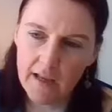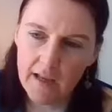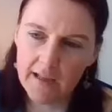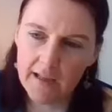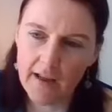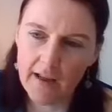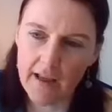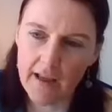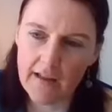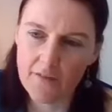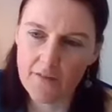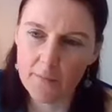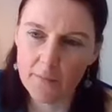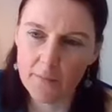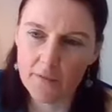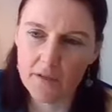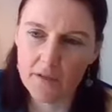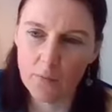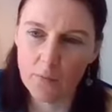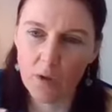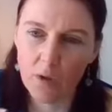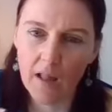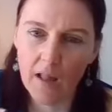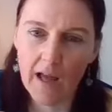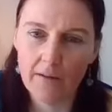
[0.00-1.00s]
and that
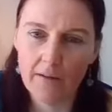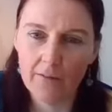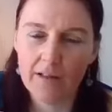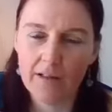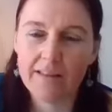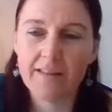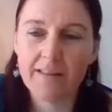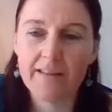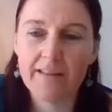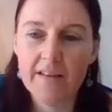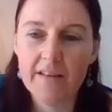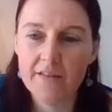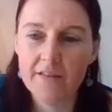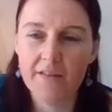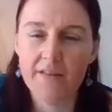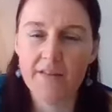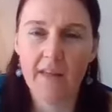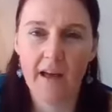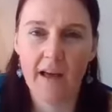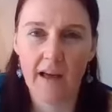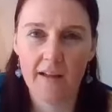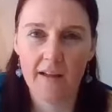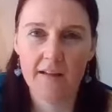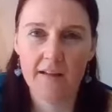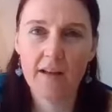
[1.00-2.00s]
everybody will have at least
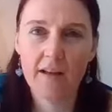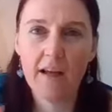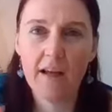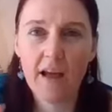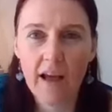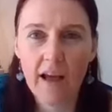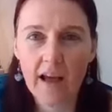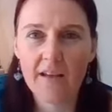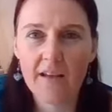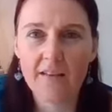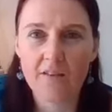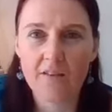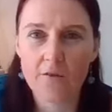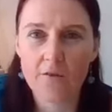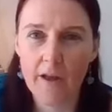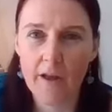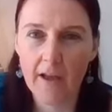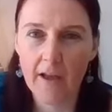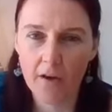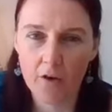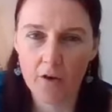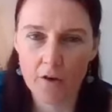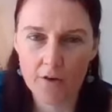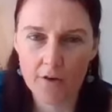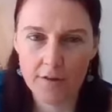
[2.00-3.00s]
that as a
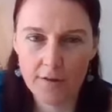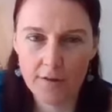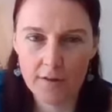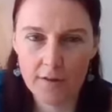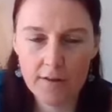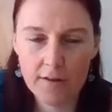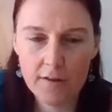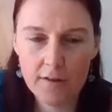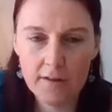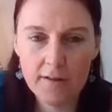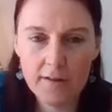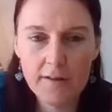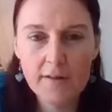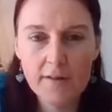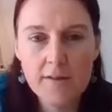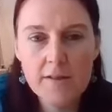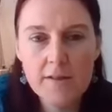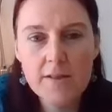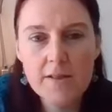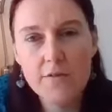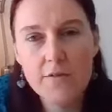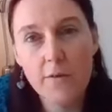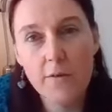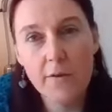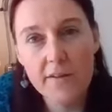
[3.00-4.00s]
record.
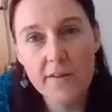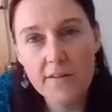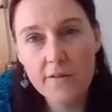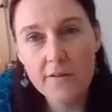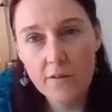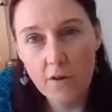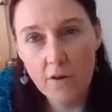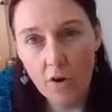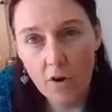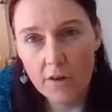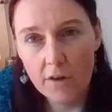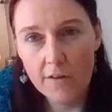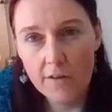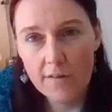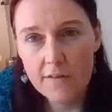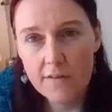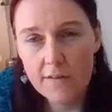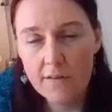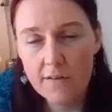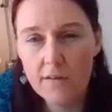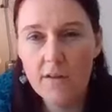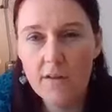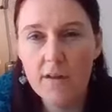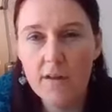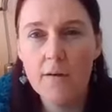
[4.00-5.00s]
So in
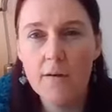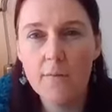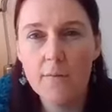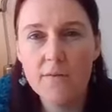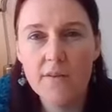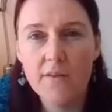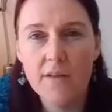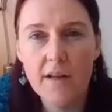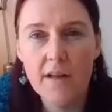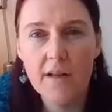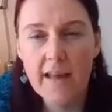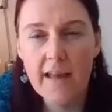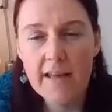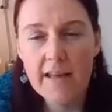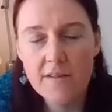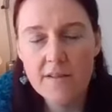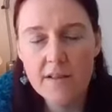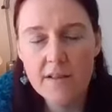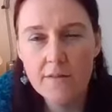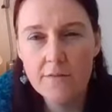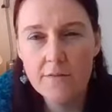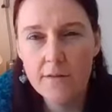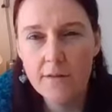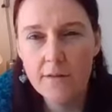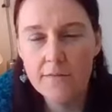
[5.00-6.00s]
Scotland, it was in
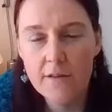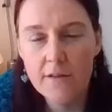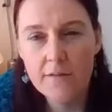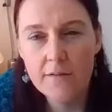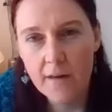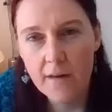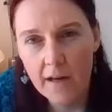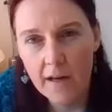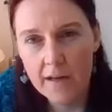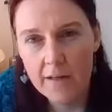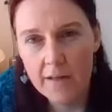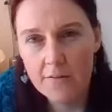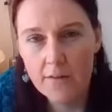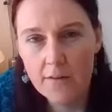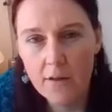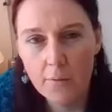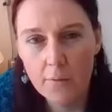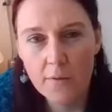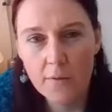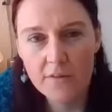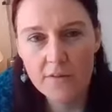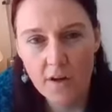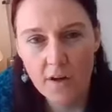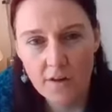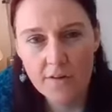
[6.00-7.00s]
1855 that
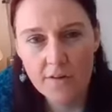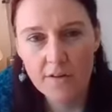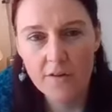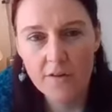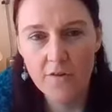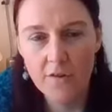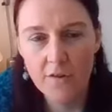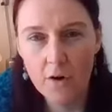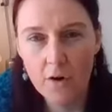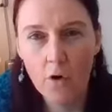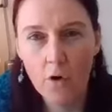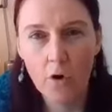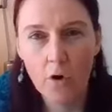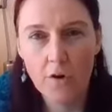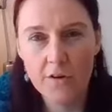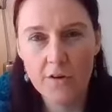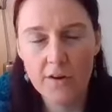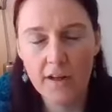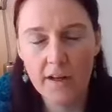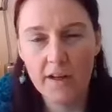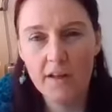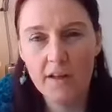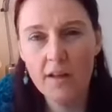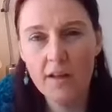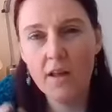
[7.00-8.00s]
we started
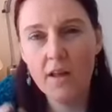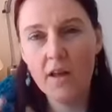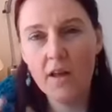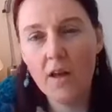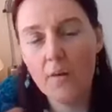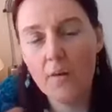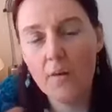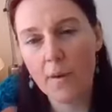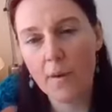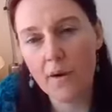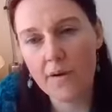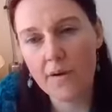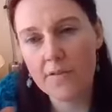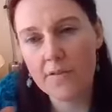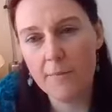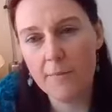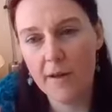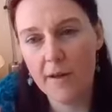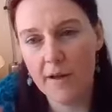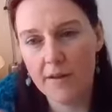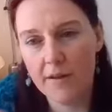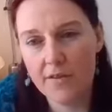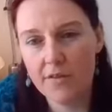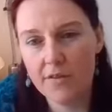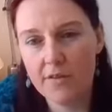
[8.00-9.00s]
recording births,
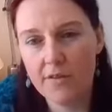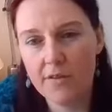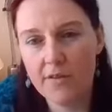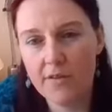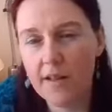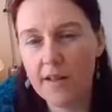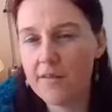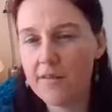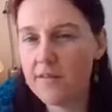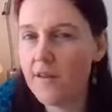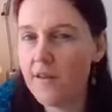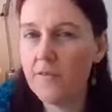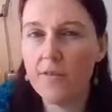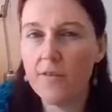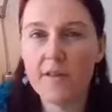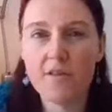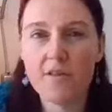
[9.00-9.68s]
marriages and deaths. Now,